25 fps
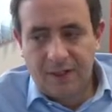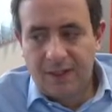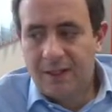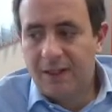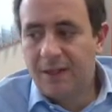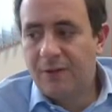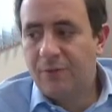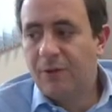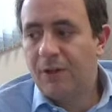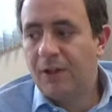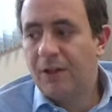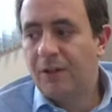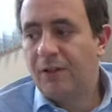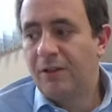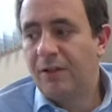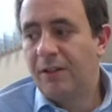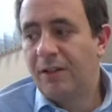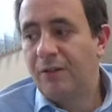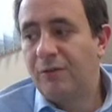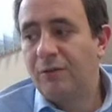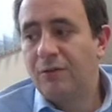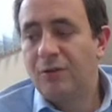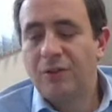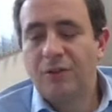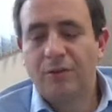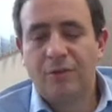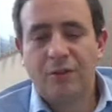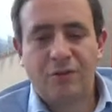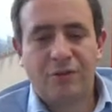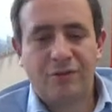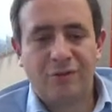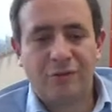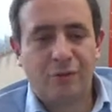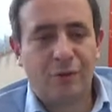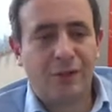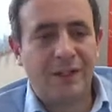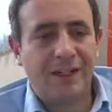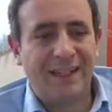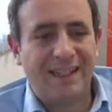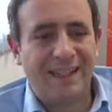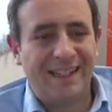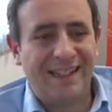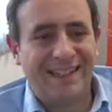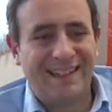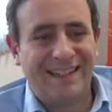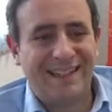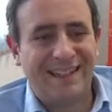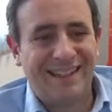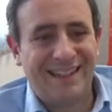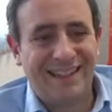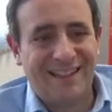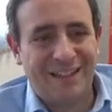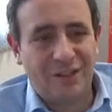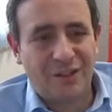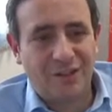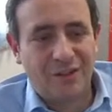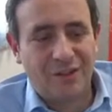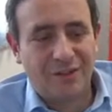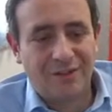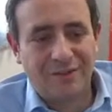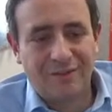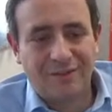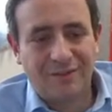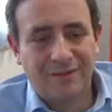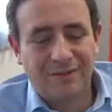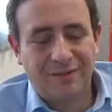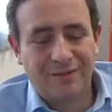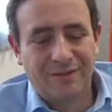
And then we get to the interesting question of what it is.